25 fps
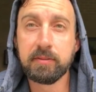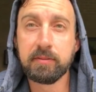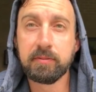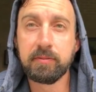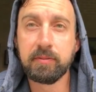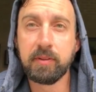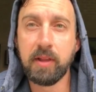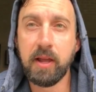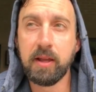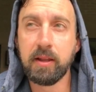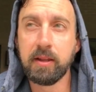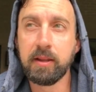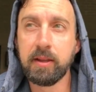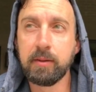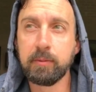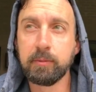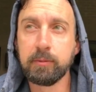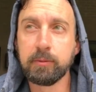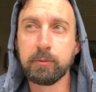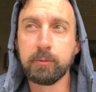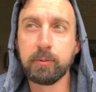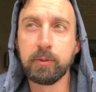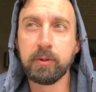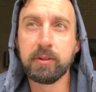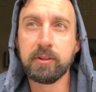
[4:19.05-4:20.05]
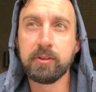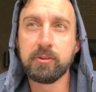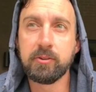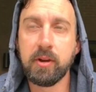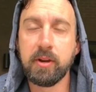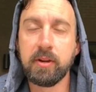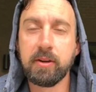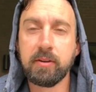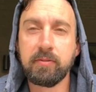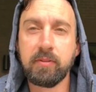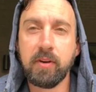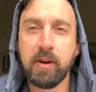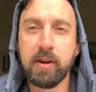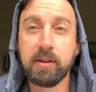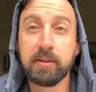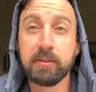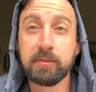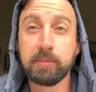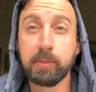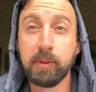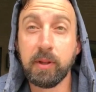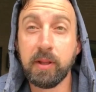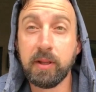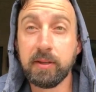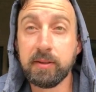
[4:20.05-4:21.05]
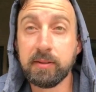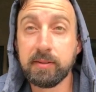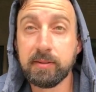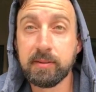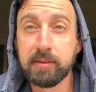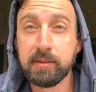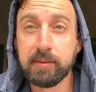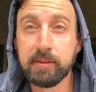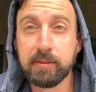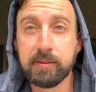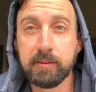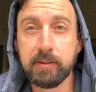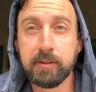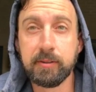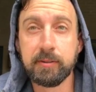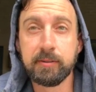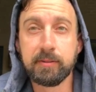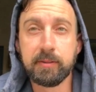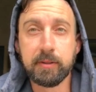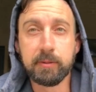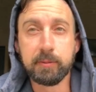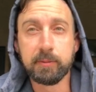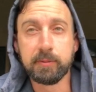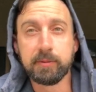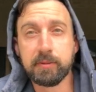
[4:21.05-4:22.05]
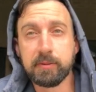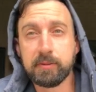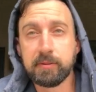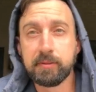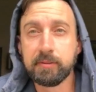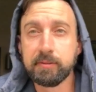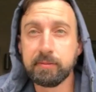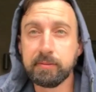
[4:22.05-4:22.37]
Flatland was really trying to find its place. So there was a